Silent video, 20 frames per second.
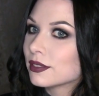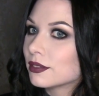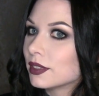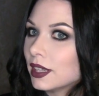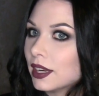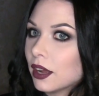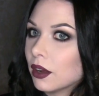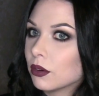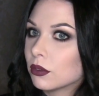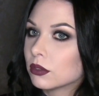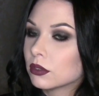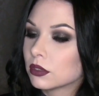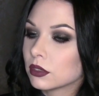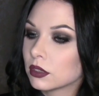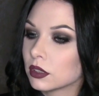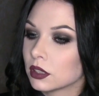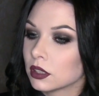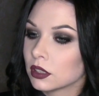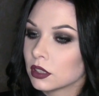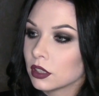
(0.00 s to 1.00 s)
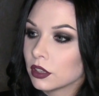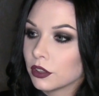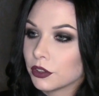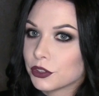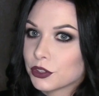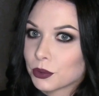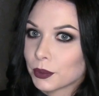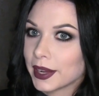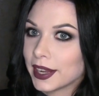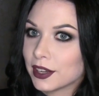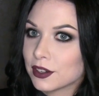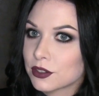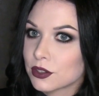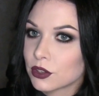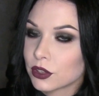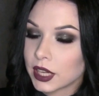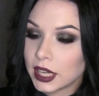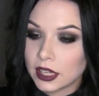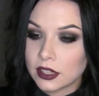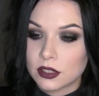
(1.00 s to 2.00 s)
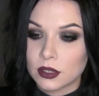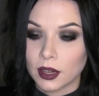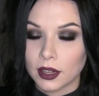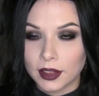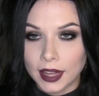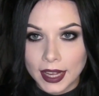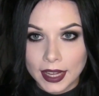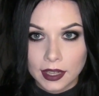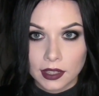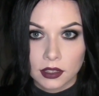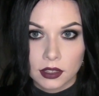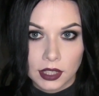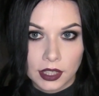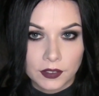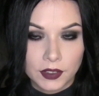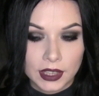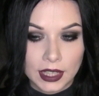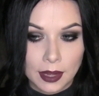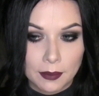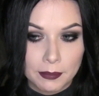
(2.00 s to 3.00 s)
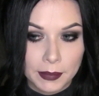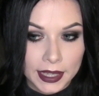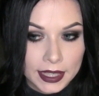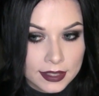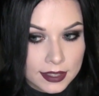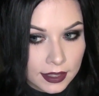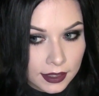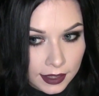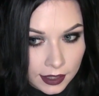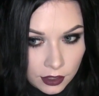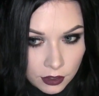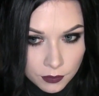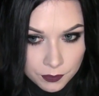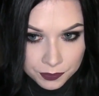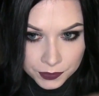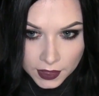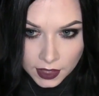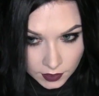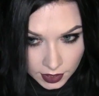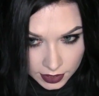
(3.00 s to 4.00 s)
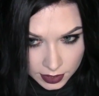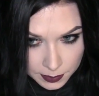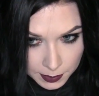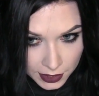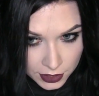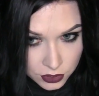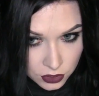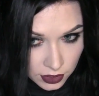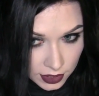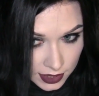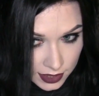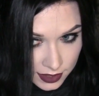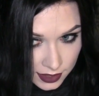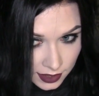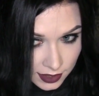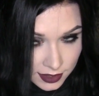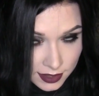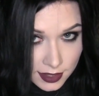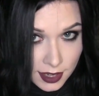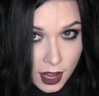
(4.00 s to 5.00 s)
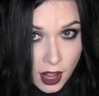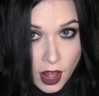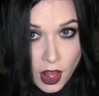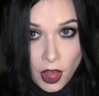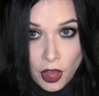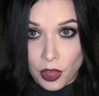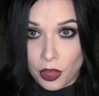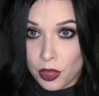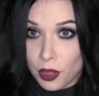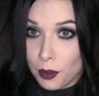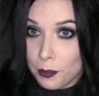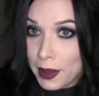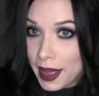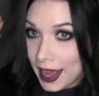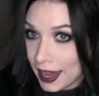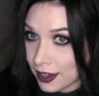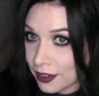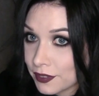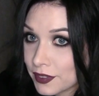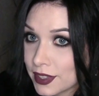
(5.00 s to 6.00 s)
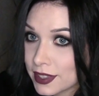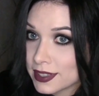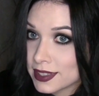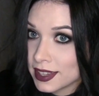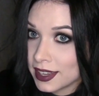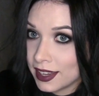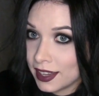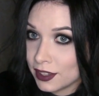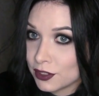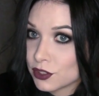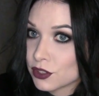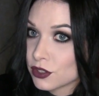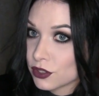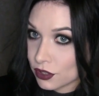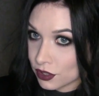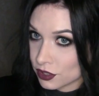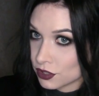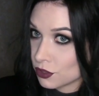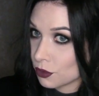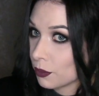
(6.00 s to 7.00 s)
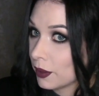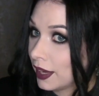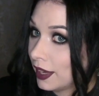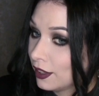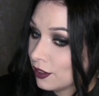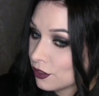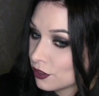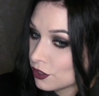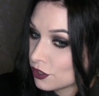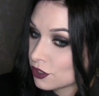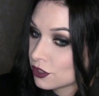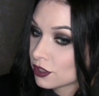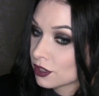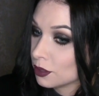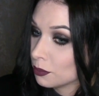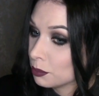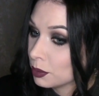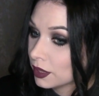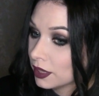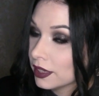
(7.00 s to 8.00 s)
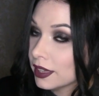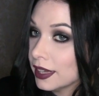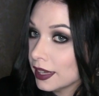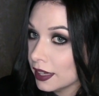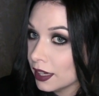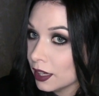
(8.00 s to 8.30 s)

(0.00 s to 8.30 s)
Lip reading: you know, a little deranged looking. So I like leaving that mix in there, especially since the back of this thing just looks deranged completely